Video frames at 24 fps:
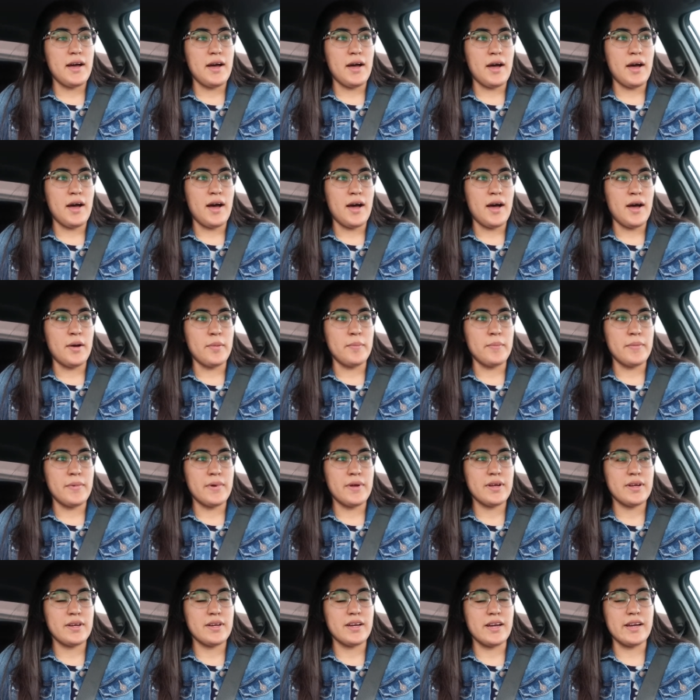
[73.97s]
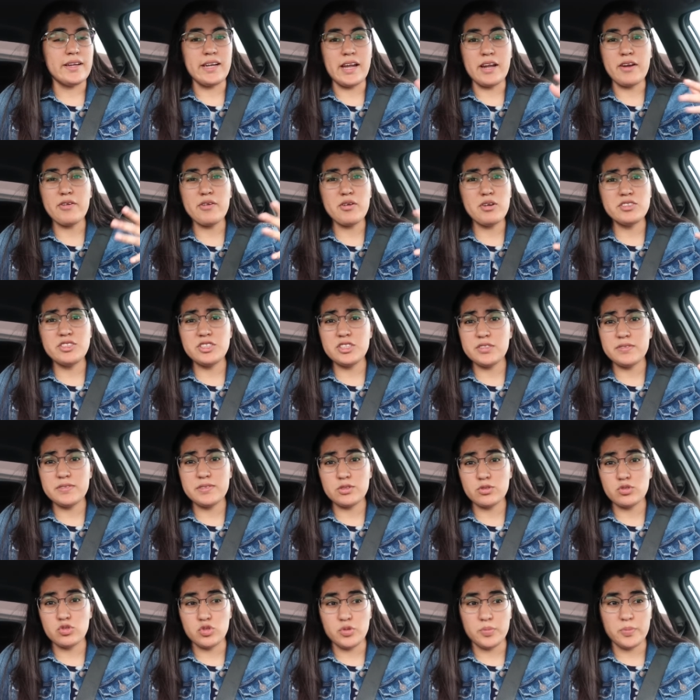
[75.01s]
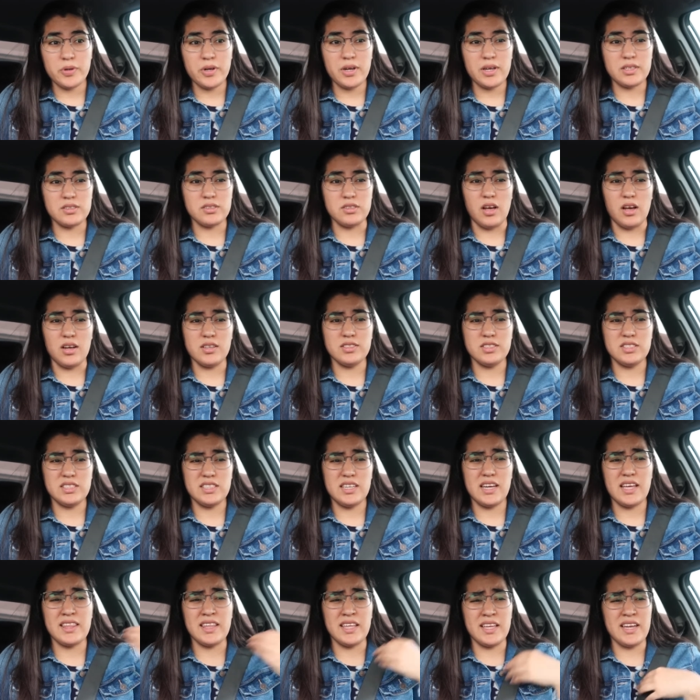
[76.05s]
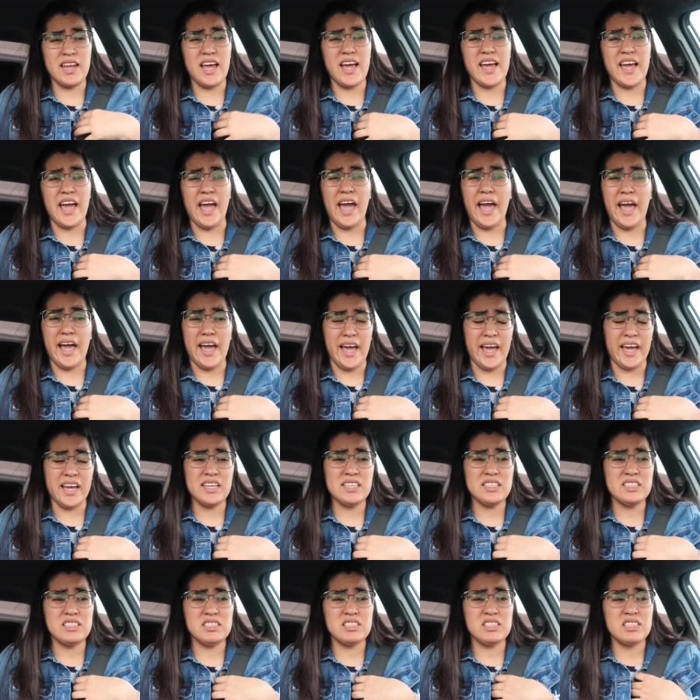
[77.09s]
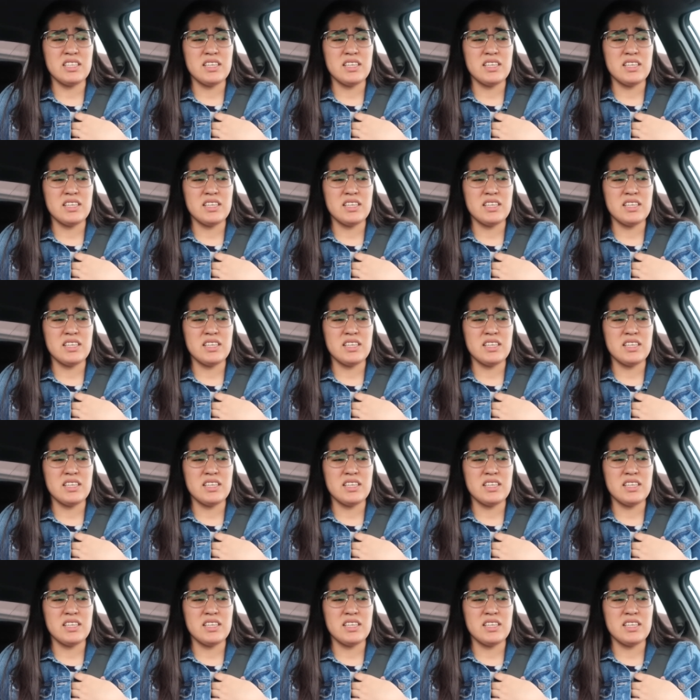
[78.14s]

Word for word: um, and I don't know, I just feel super exhausted and then I ate